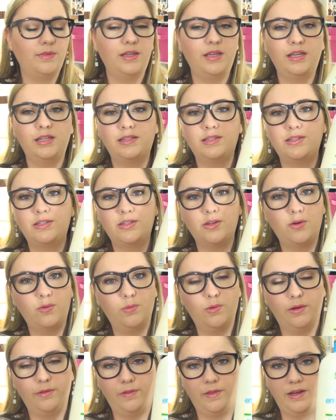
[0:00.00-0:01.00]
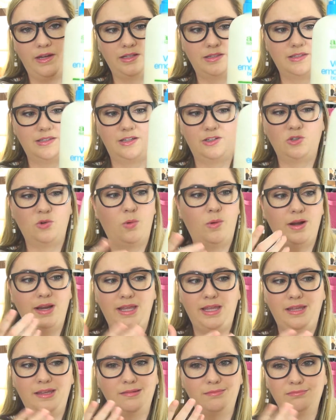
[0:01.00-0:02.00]
It's so worth it. It's like
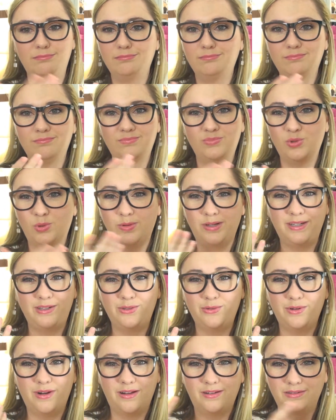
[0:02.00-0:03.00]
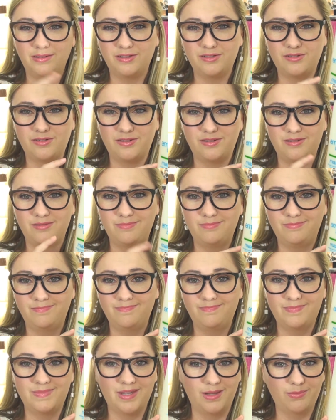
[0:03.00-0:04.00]
$22,
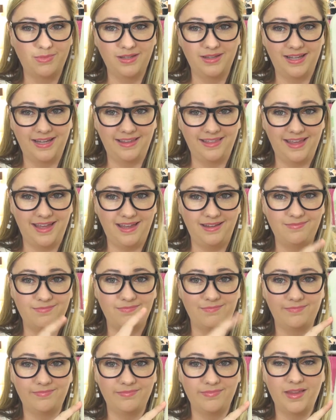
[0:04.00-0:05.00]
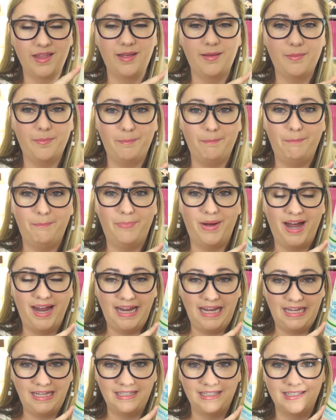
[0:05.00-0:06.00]
something like that. Buy
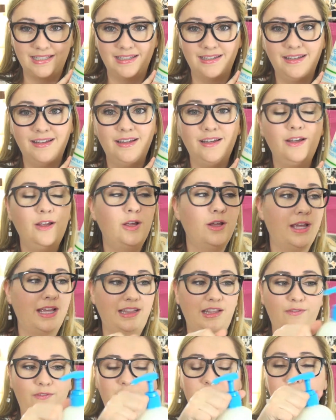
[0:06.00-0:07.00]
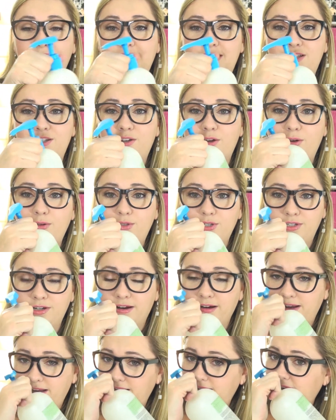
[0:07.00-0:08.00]
it. At the very least, go to
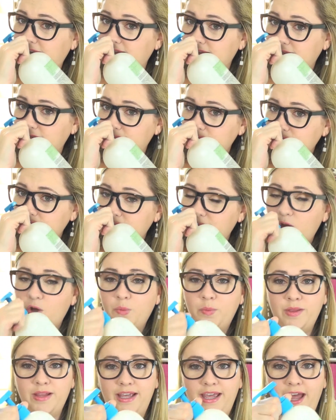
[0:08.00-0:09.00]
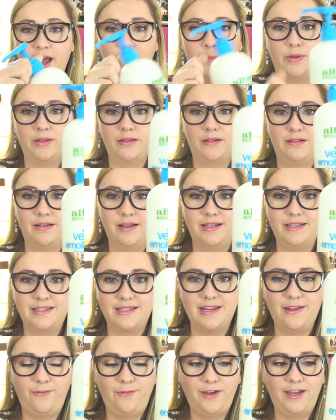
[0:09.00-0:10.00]
Target and open the cap a little and
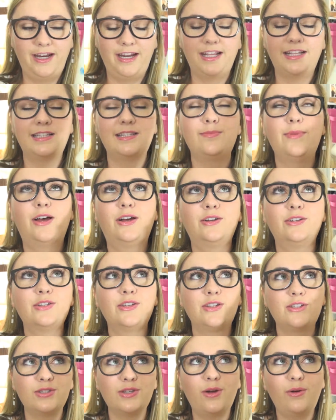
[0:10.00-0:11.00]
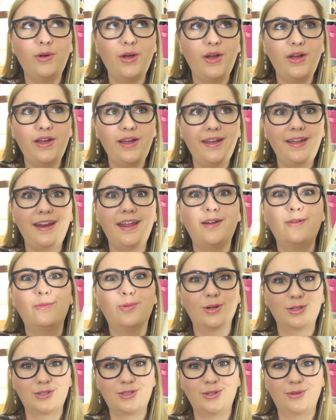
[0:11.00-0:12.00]
sniff it. It smells so good. It
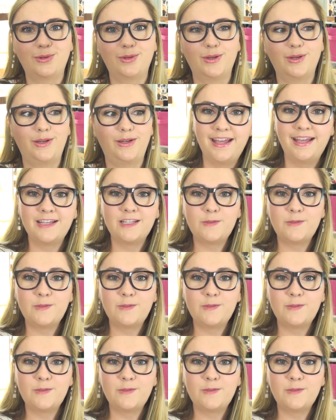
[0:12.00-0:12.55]
works so good.